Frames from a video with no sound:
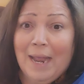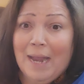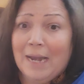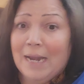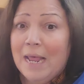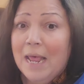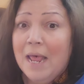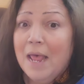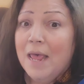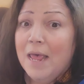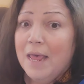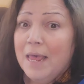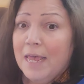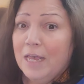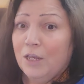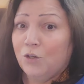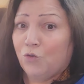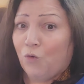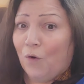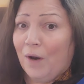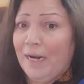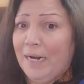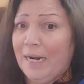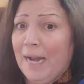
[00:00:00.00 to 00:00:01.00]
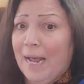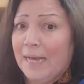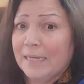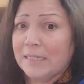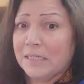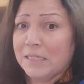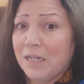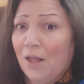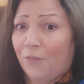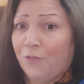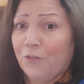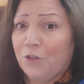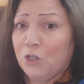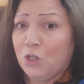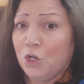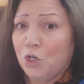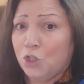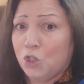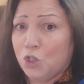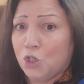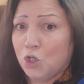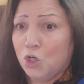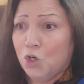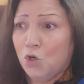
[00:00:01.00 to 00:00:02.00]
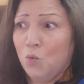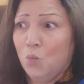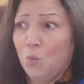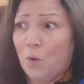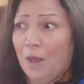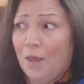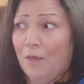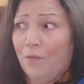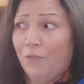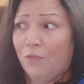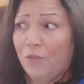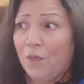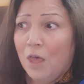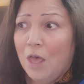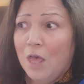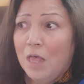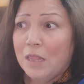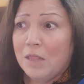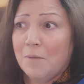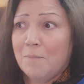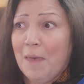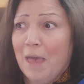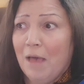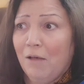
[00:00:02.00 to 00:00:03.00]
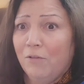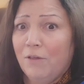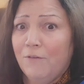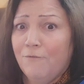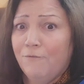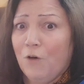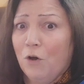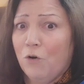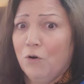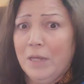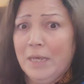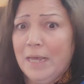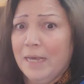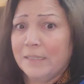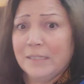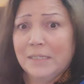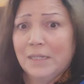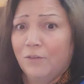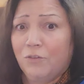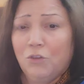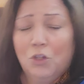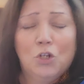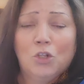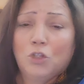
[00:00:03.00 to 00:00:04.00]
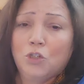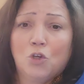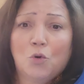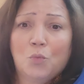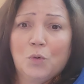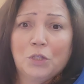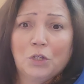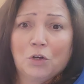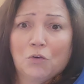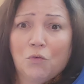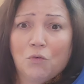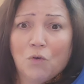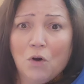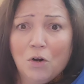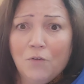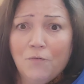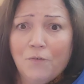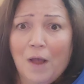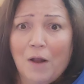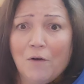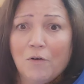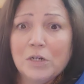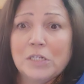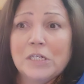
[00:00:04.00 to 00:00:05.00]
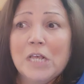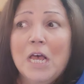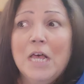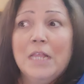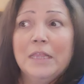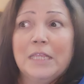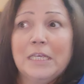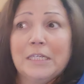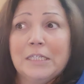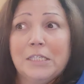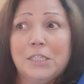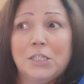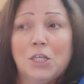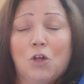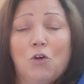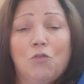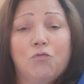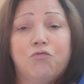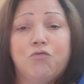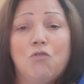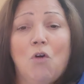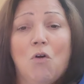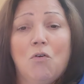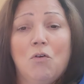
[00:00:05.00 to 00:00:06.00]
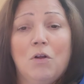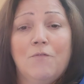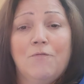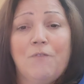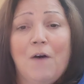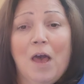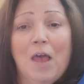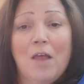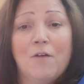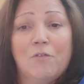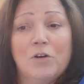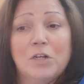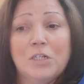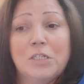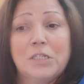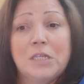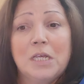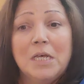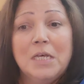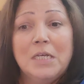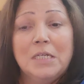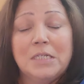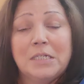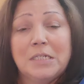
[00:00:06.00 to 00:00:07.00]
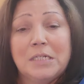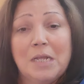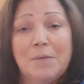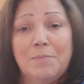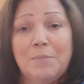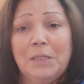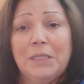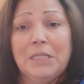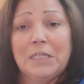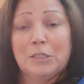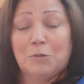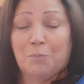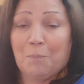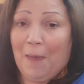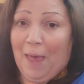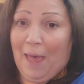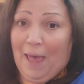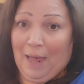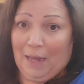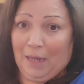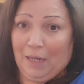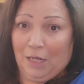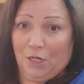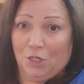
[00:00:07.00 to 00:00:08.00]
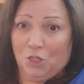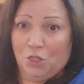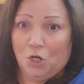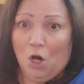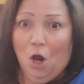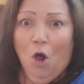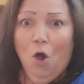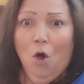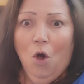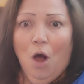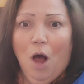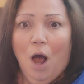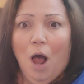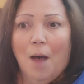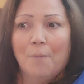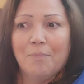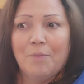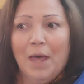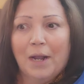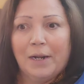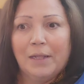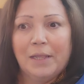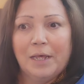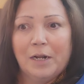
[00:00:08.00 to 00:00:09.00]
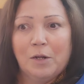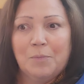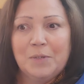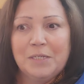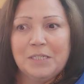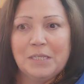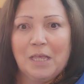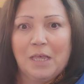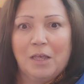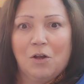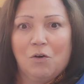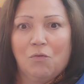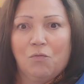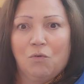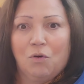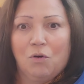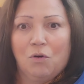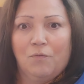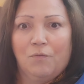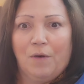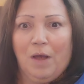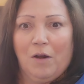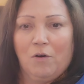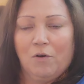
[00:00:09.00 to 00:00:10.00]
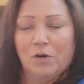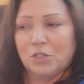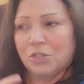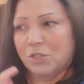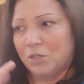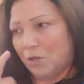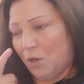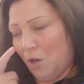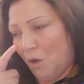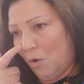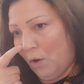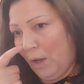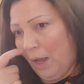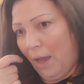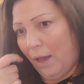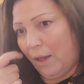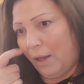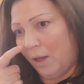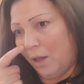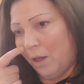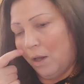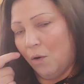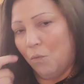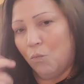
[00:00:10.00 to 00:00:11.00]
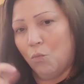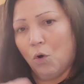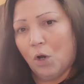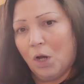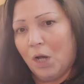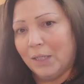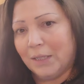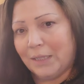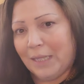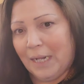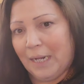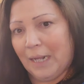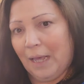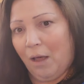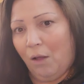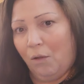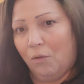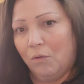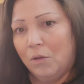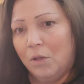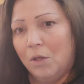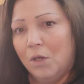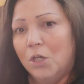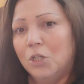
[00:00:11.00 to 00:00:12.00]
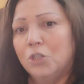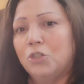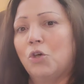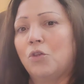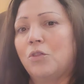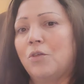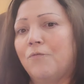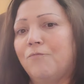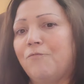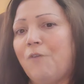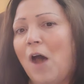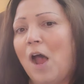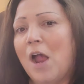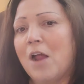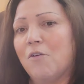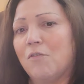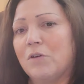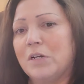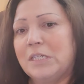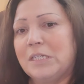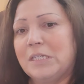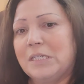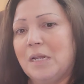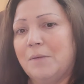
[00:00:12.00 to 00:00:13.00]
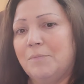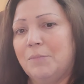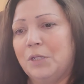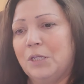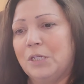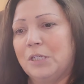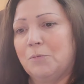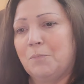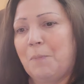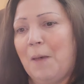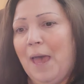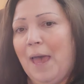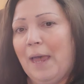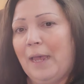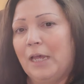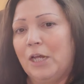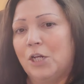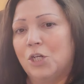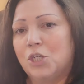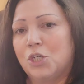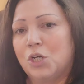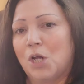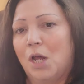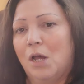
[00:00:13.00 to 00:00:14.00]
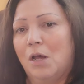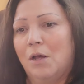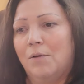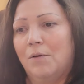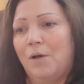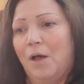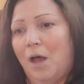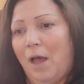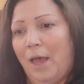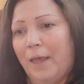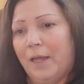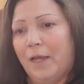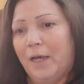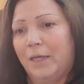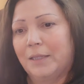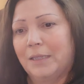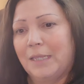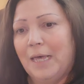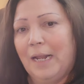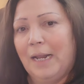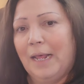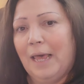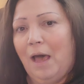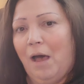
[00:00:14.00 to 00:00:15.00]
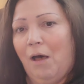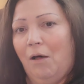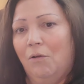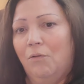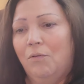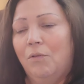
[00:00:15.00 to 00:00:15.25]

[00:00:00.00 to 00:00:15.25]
And he's right, it has nothing to do with the mail in voting, has nothing to do with the coronavirus. This is a coronavirus stimulus package. I'm not allowed to be saying coronavirus. Okay, we'll cut that out. So the virus stimulus package, I cut that out.